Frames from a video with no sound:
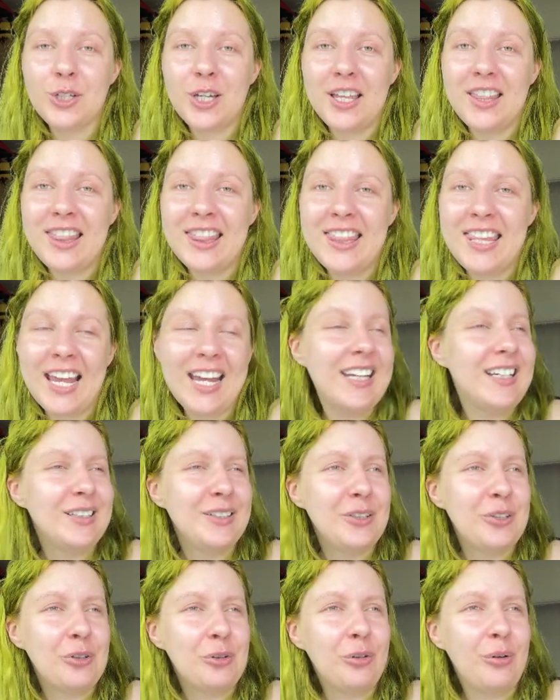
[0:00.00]
and then
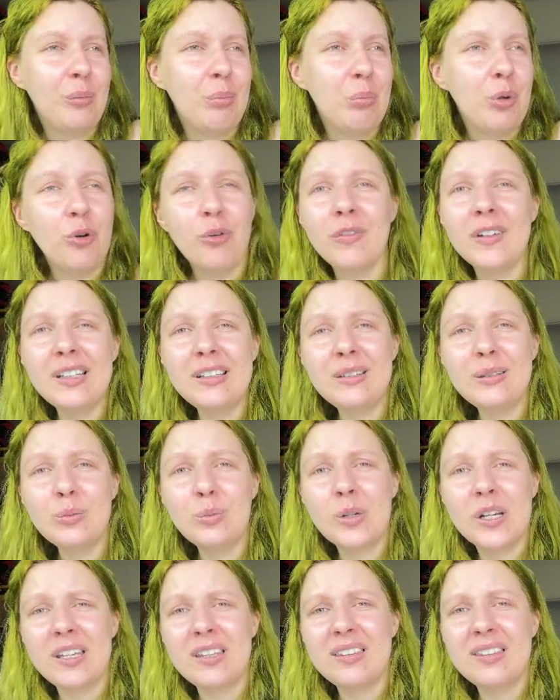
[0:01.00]
you remove it
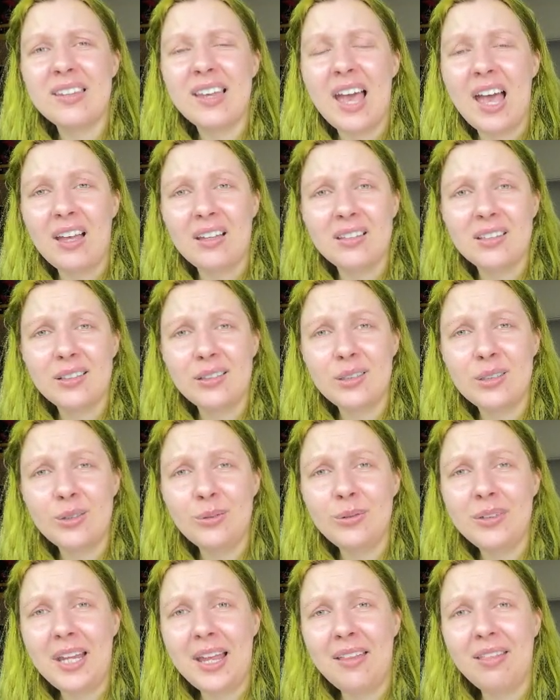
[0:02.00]
with
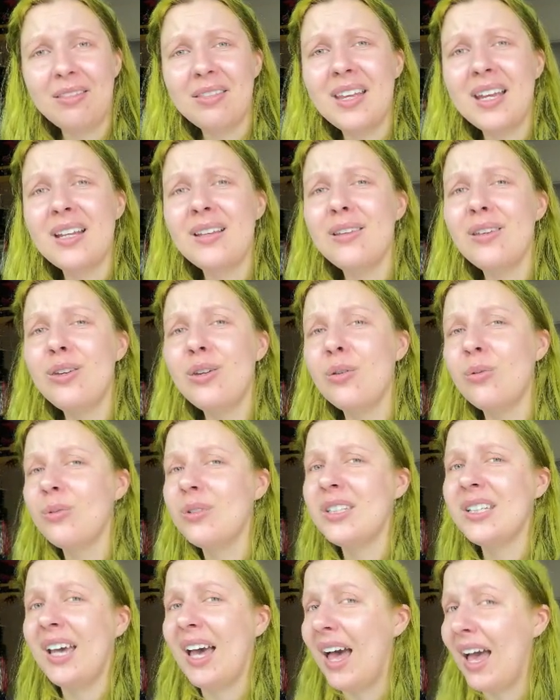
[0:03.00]
acetone and then you
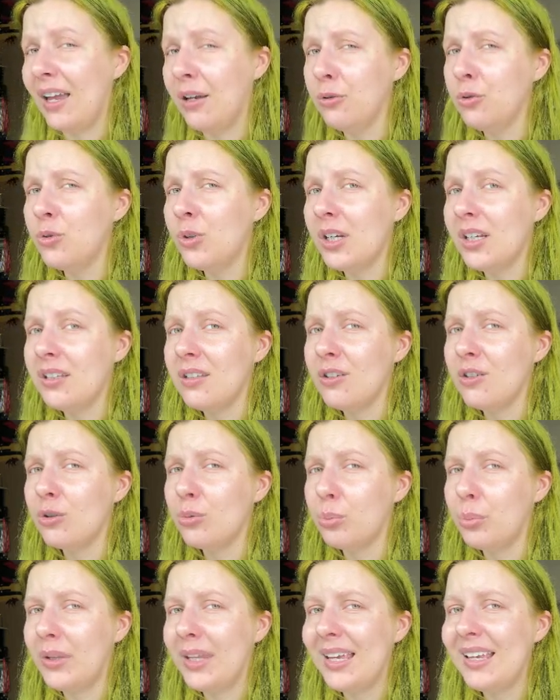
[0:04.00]
dehydrate your
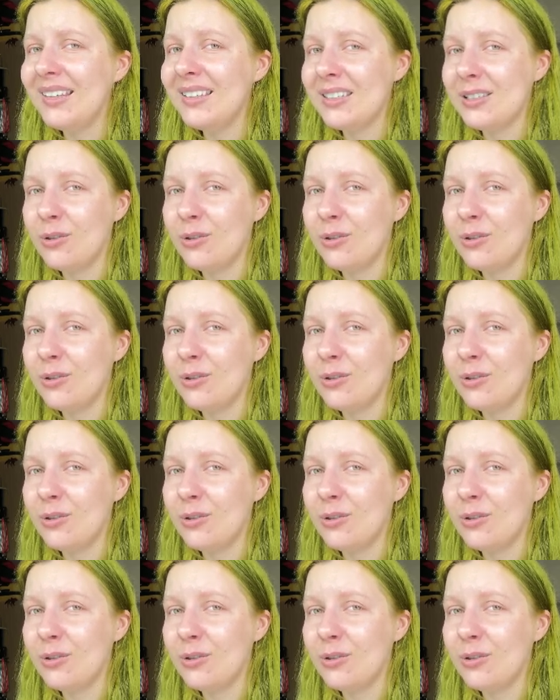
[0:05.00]
blades,